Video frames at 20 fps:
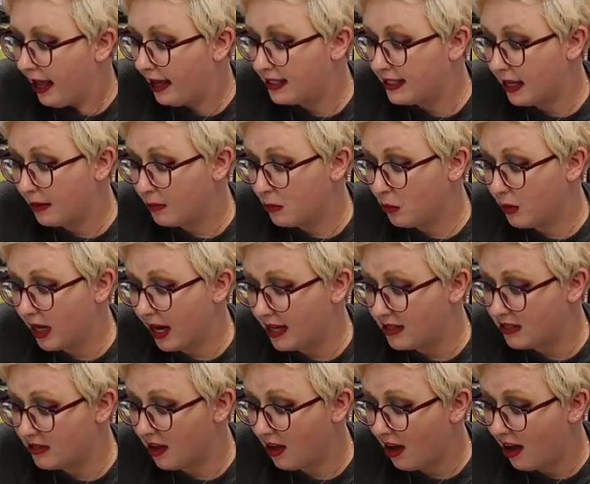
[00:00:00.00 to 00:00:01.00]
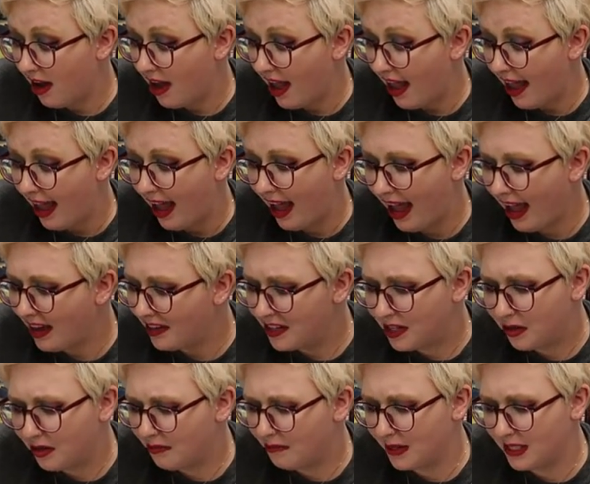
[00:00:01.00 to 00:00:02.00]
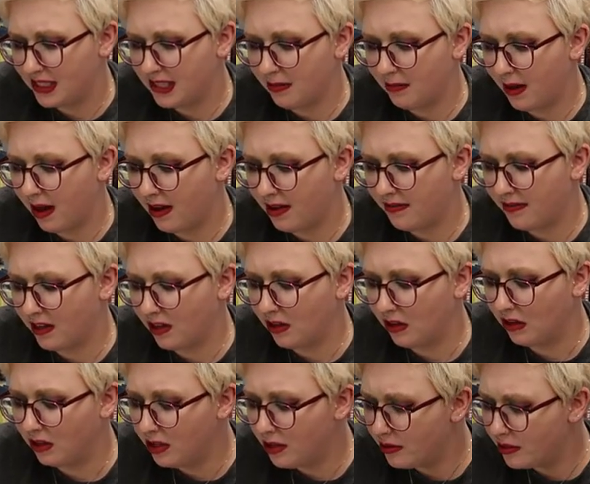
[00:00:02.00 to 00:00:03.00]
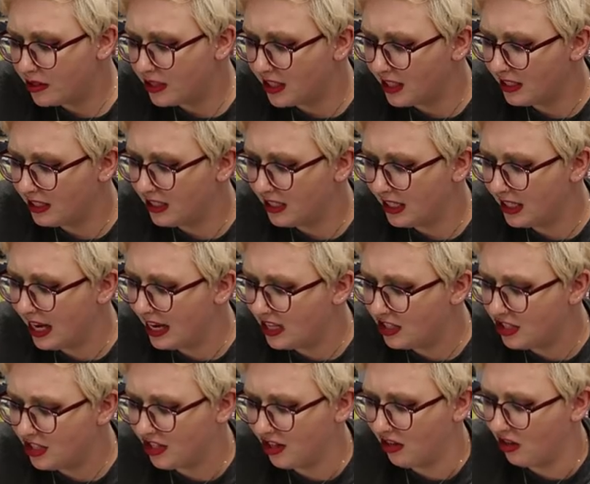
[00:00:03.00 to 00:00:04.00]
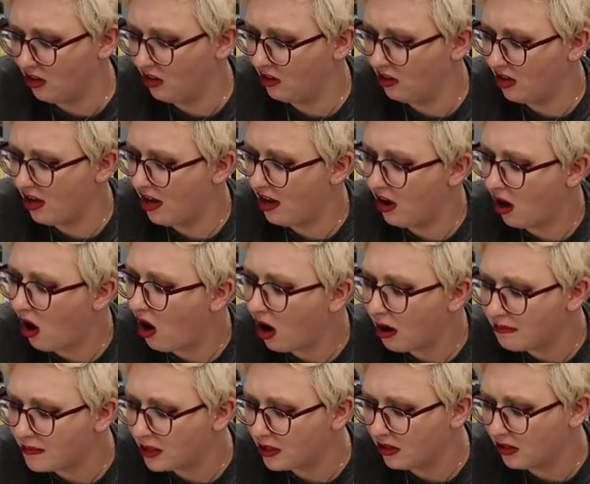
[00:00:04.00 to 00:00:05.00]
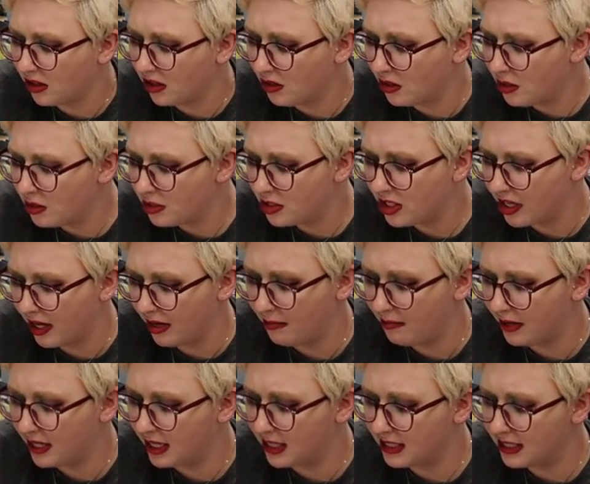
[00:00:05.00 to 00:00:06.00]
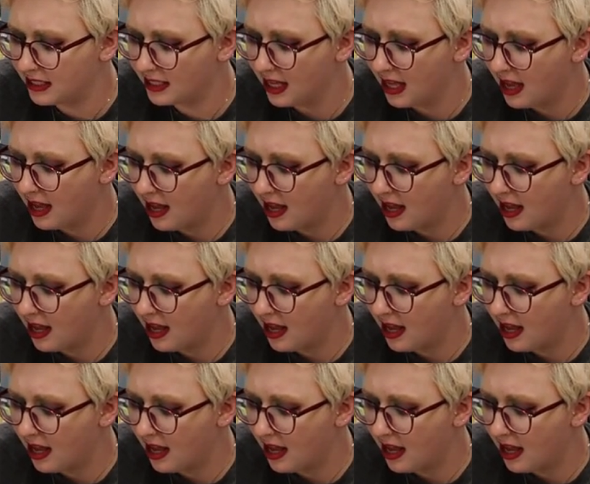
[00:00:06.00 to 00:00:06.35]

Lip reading: Except what I saw had to have been some kind of a hallucination or an optical illusion, because